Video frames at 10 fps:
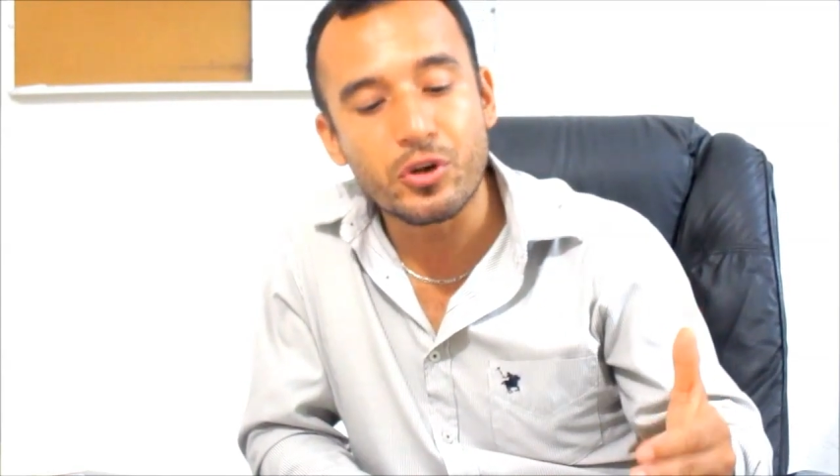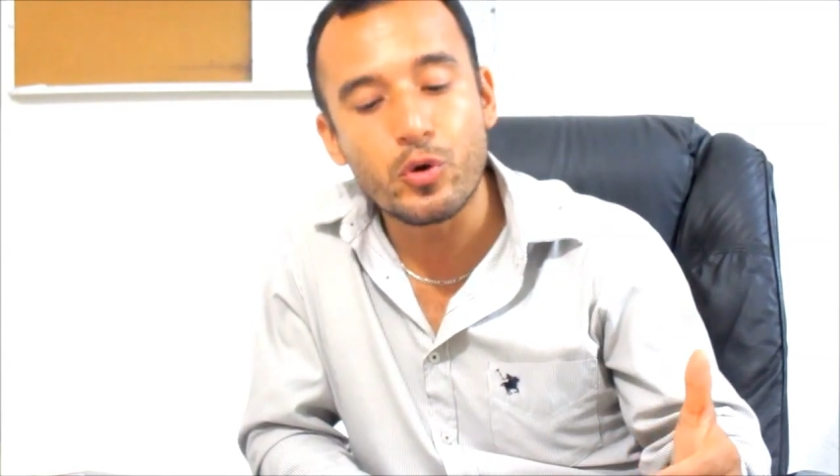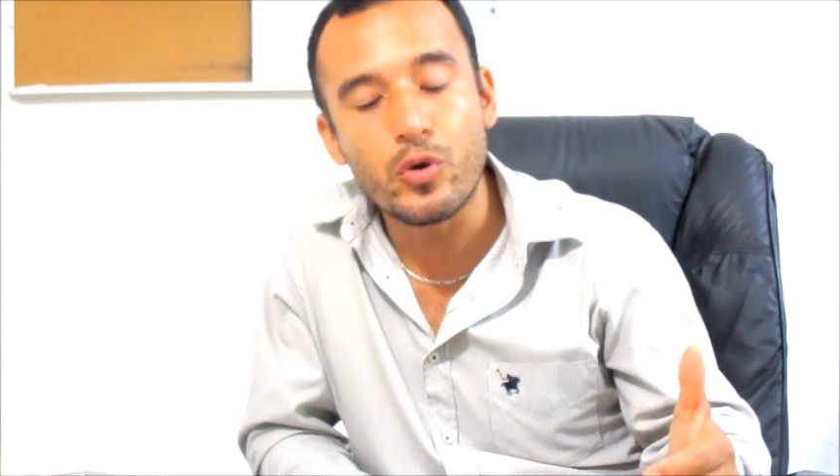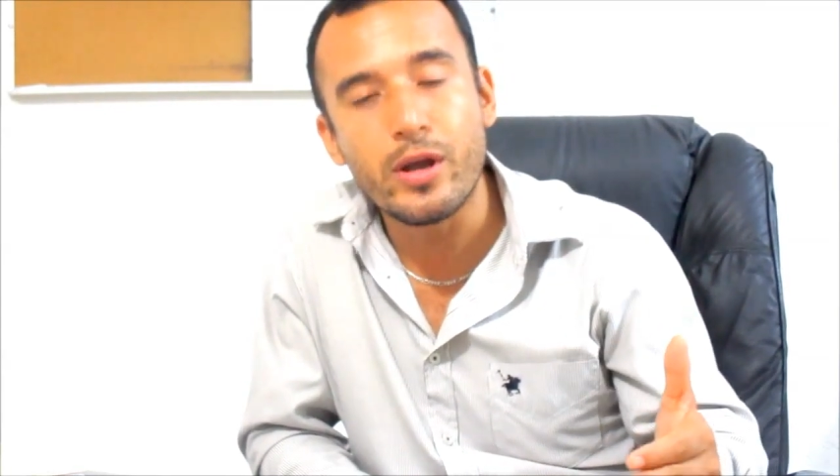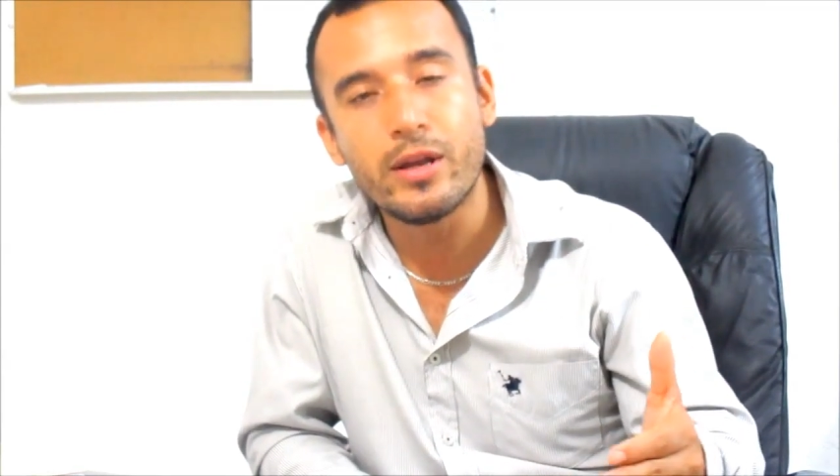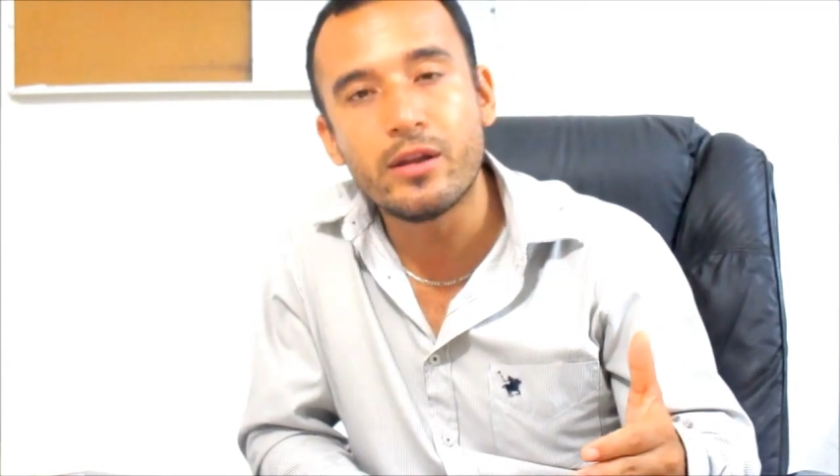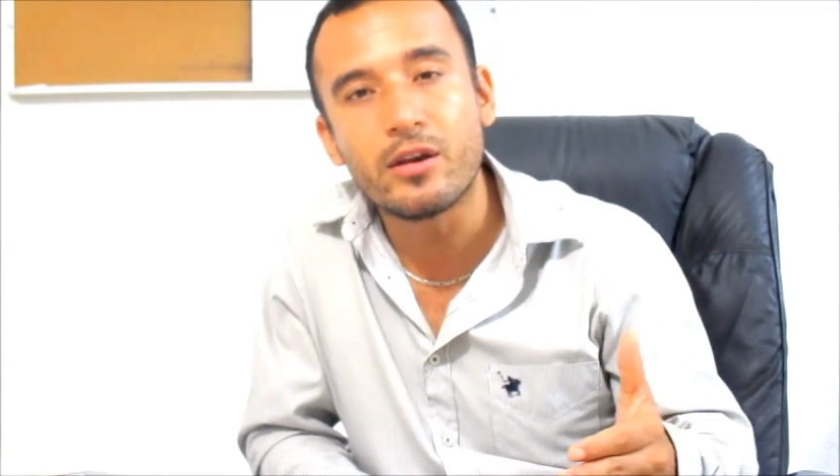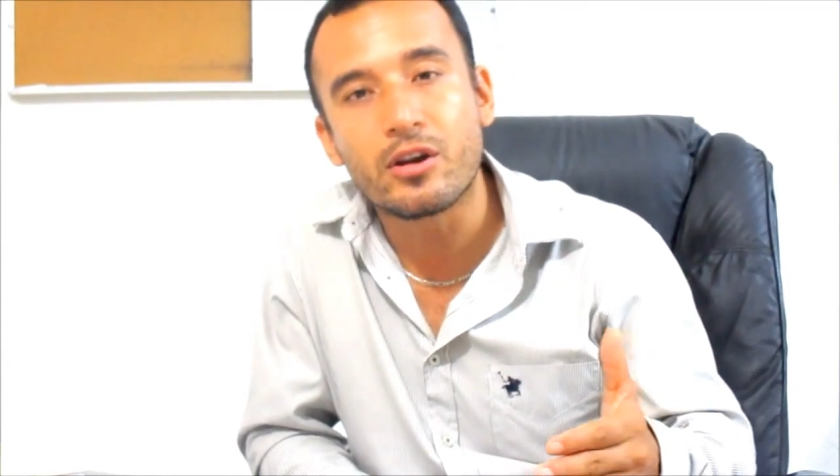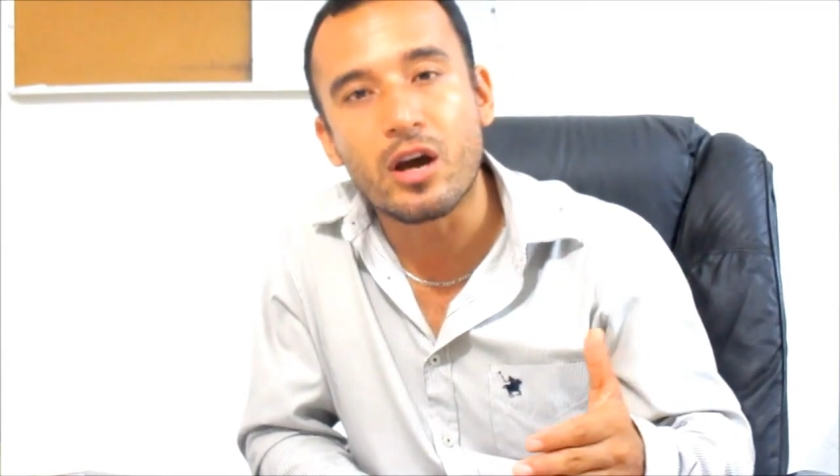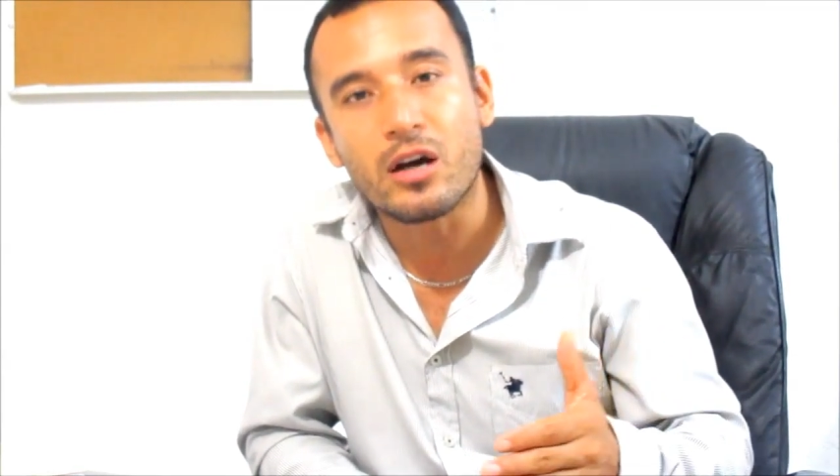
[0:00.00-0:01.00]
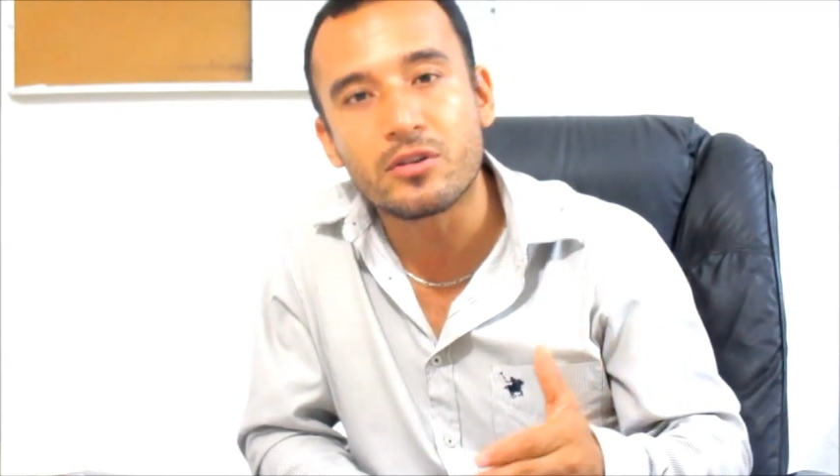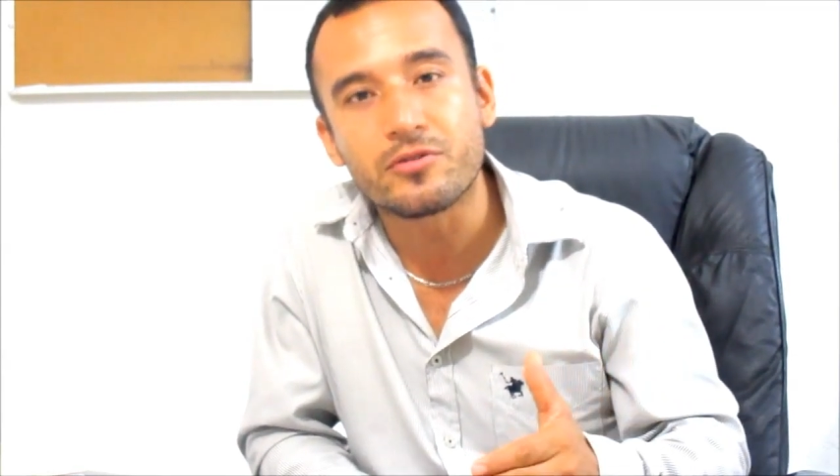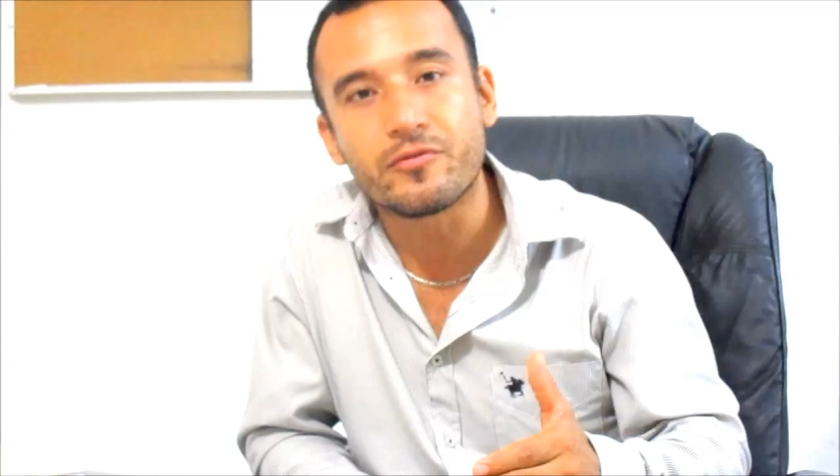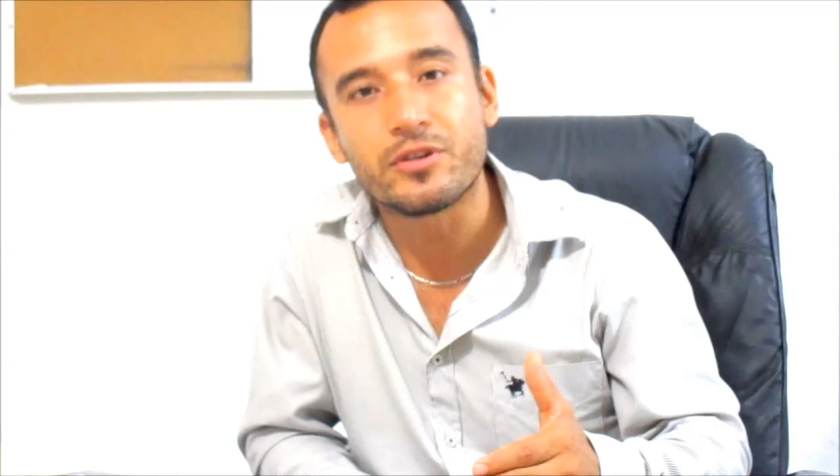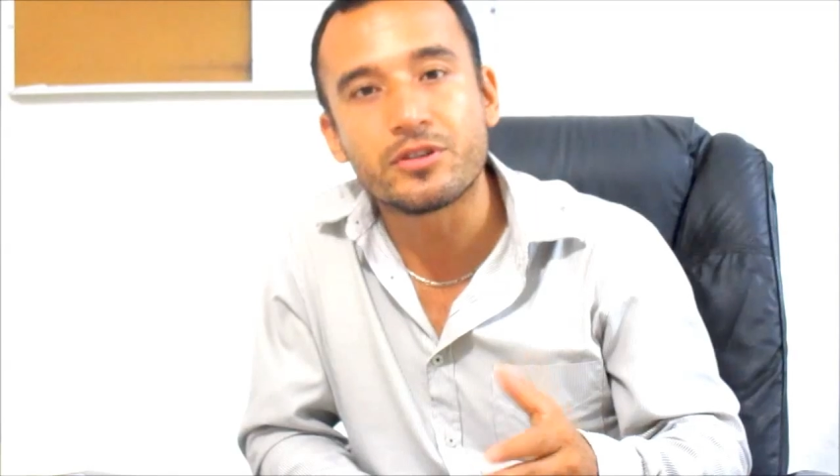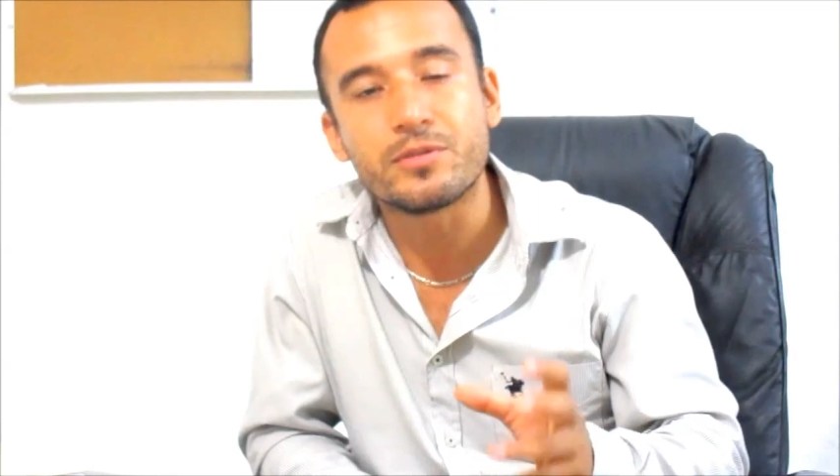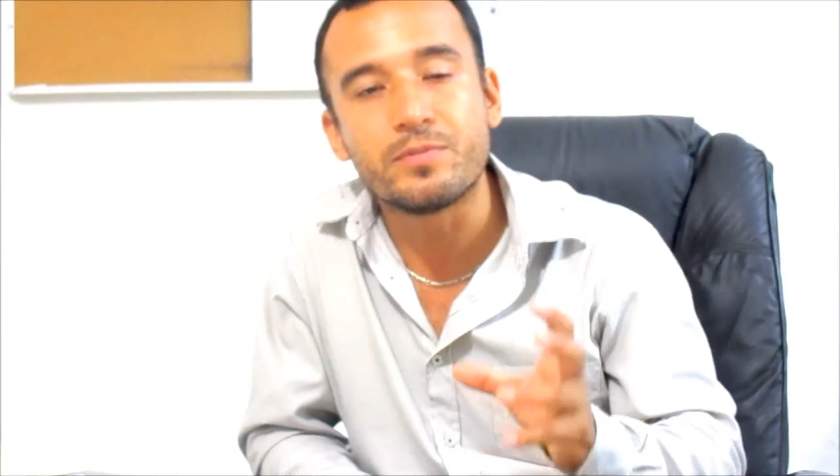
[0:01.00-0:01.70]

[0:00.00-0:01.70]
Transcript: creating a controversy